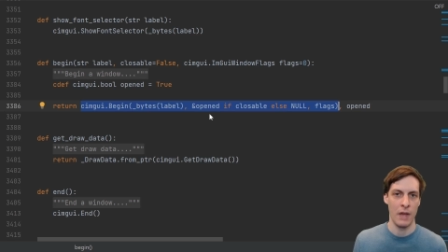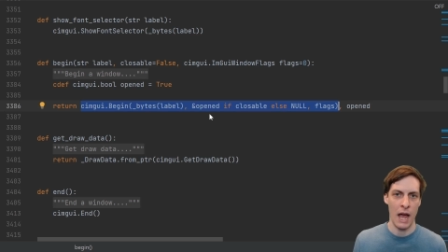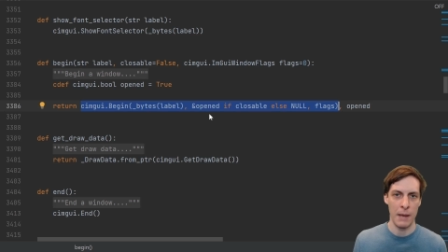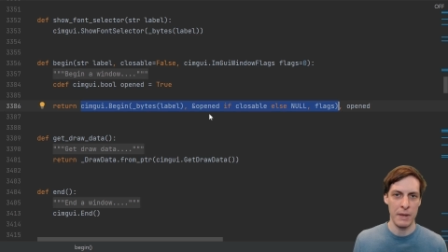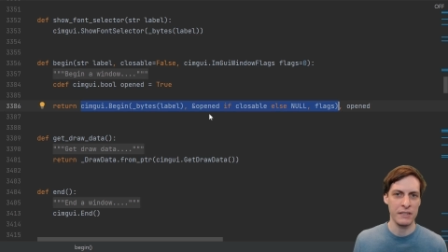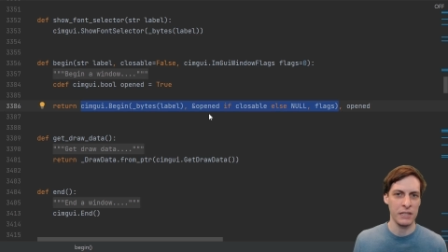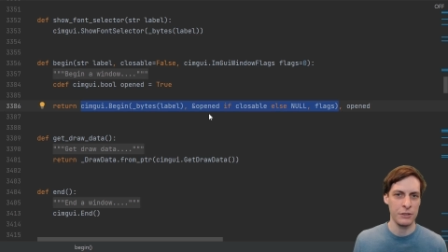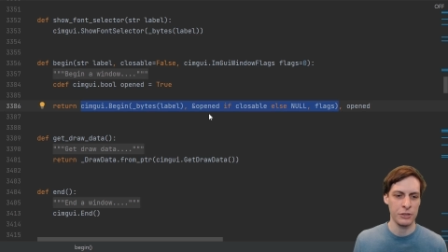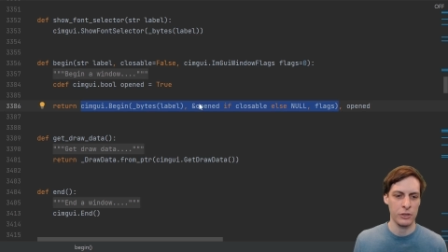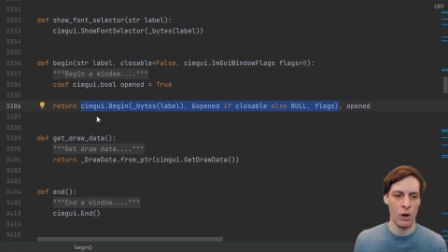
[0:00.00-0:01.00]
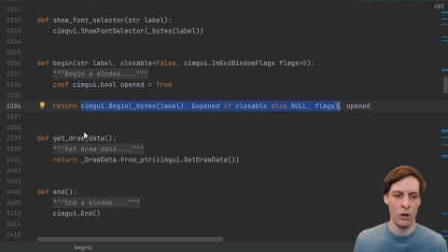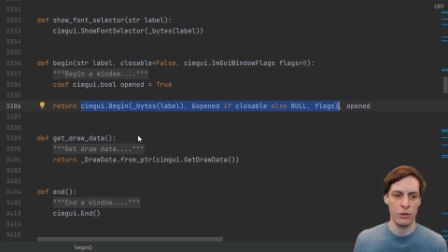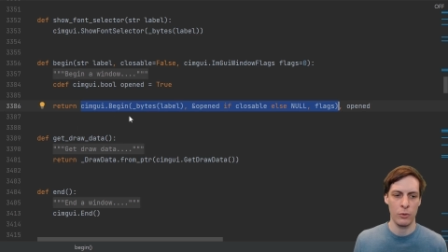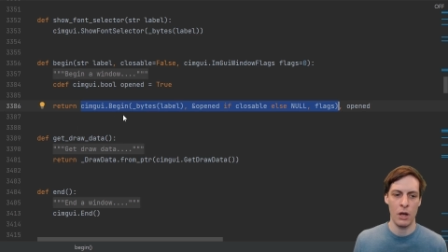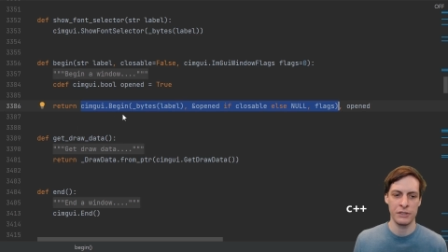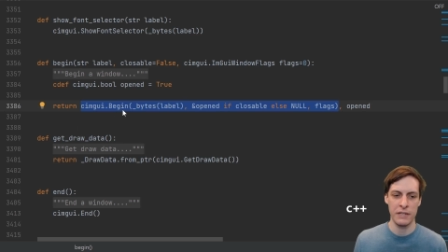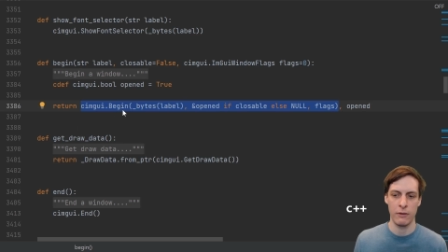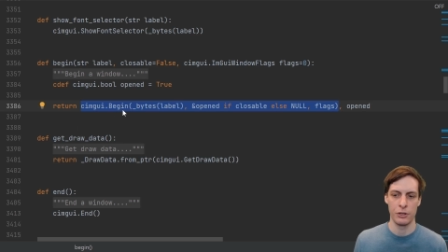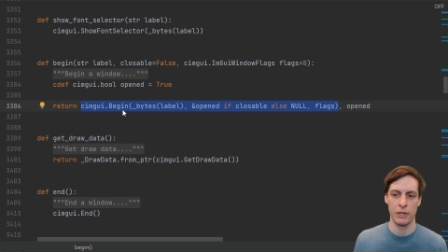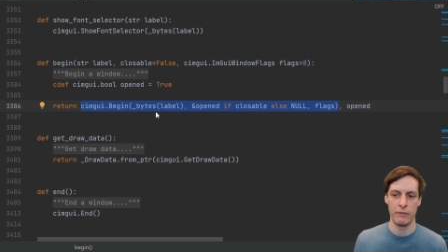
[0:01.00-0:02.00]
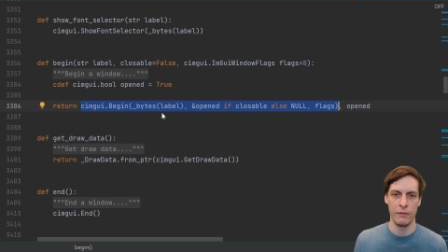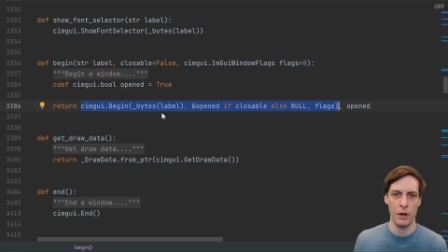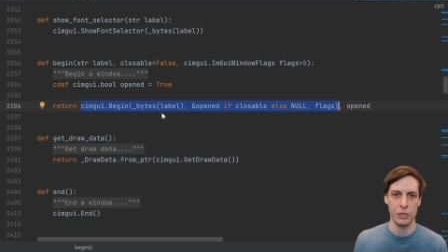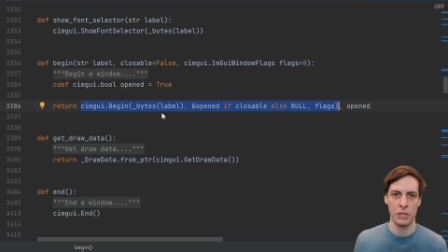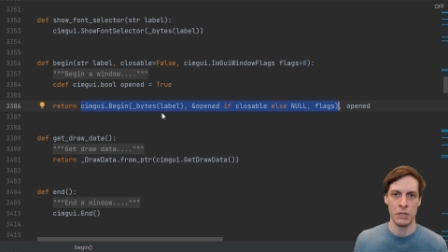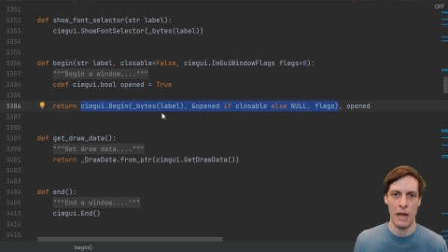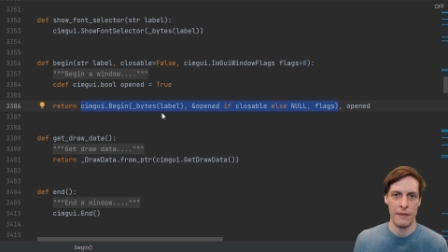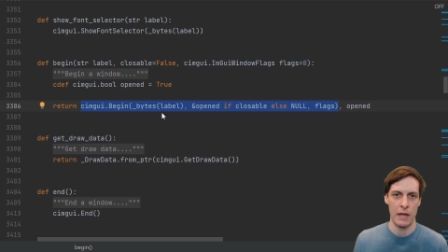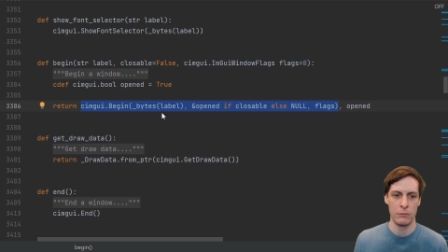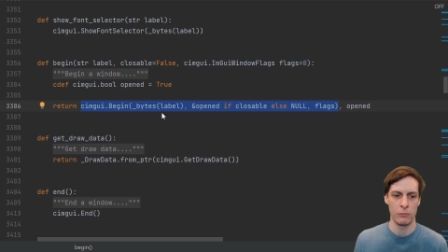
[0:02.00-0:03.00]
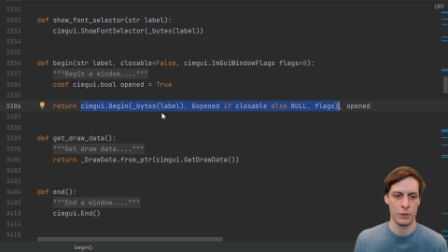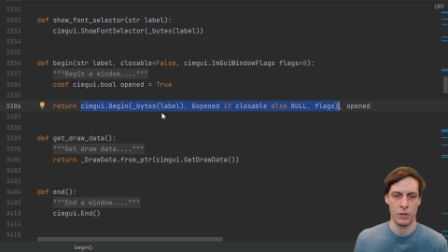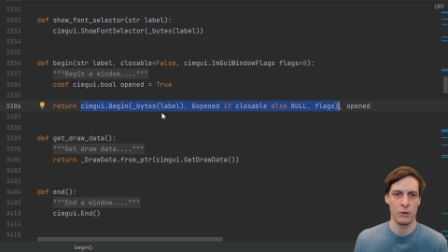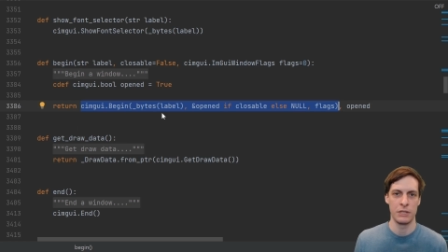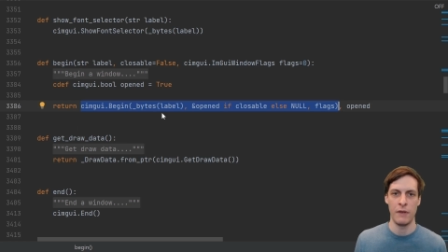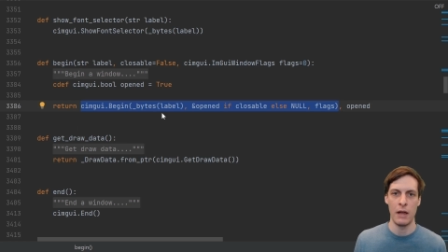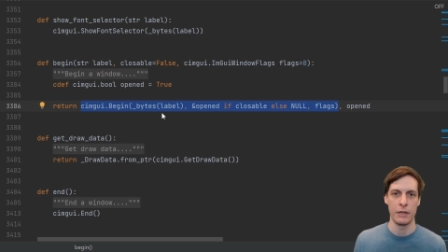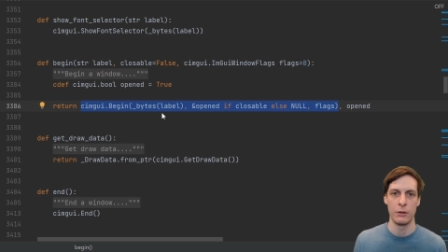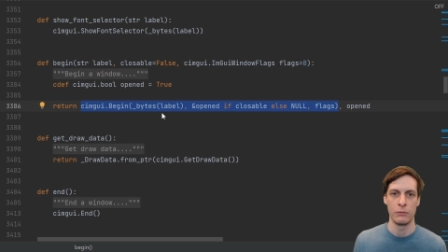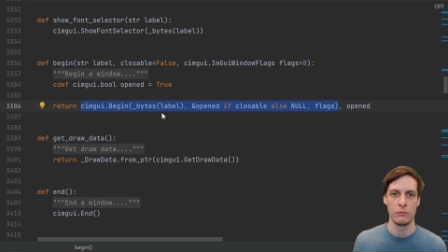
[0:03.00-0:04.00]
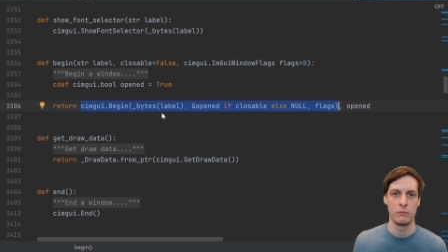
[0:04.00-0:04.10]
I basically just call the raw C version of the function and then return its value.